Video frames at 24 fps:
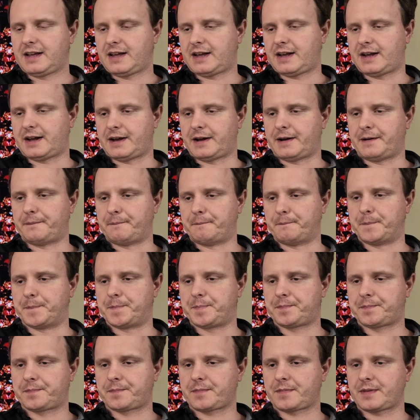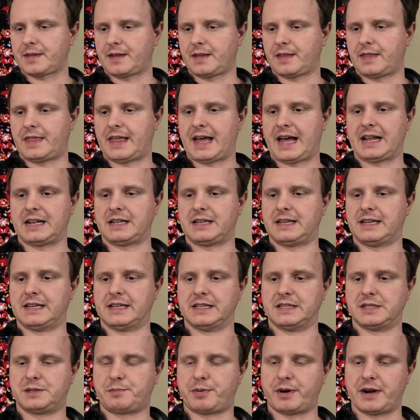That
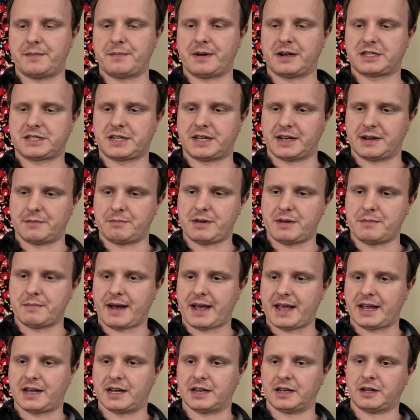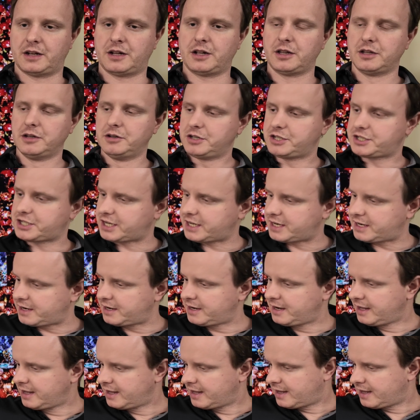is pretty much going to be my
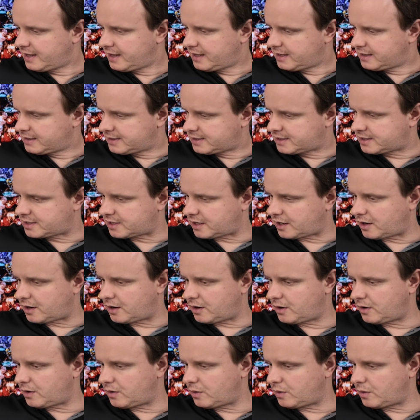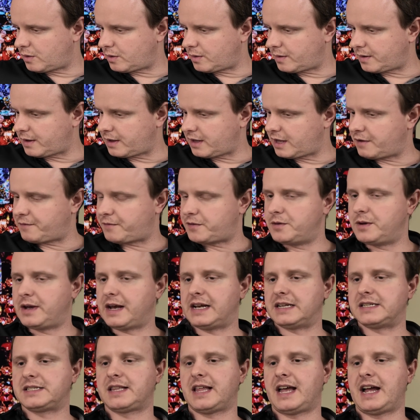conclusion. So if you
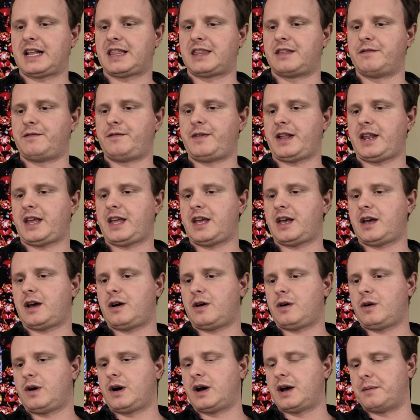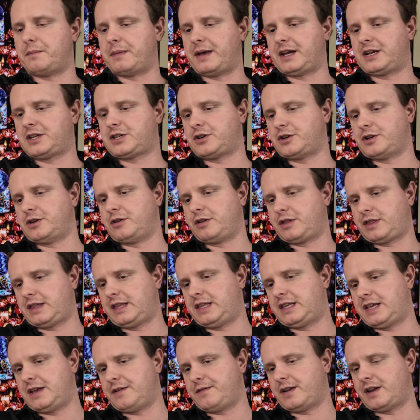guys liked the video, make sure you
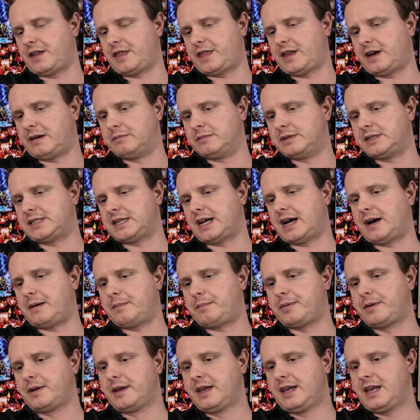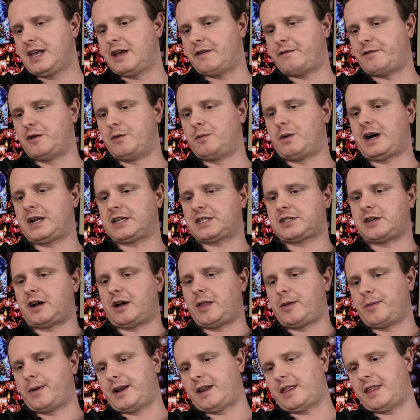give it a thumbs up. If you watched
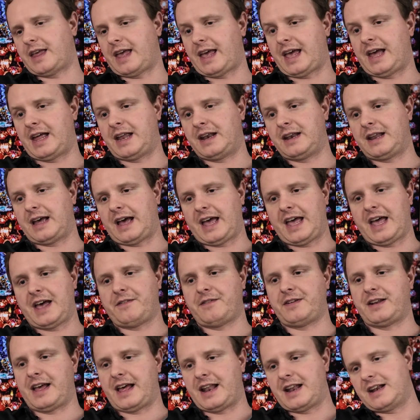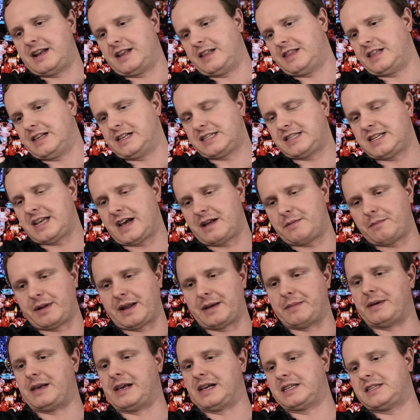all the way to the end, I haven't edited this yet, but
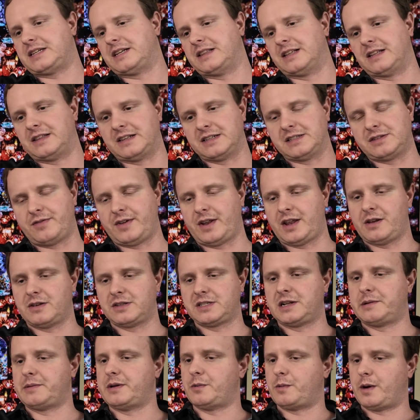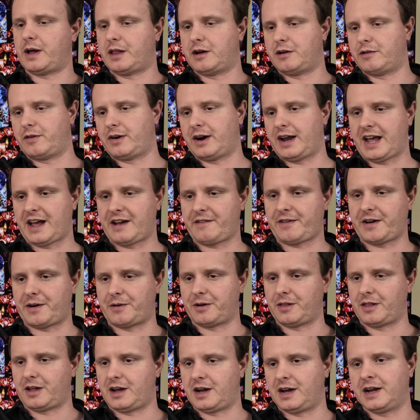I'm guessing that this video is going to be well over a half
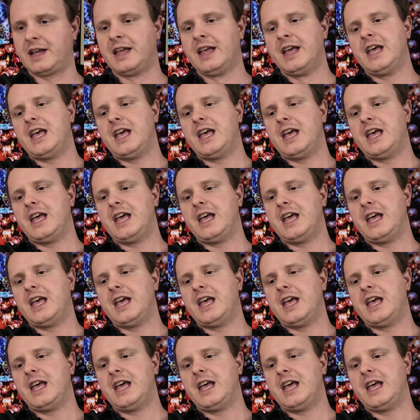hour long.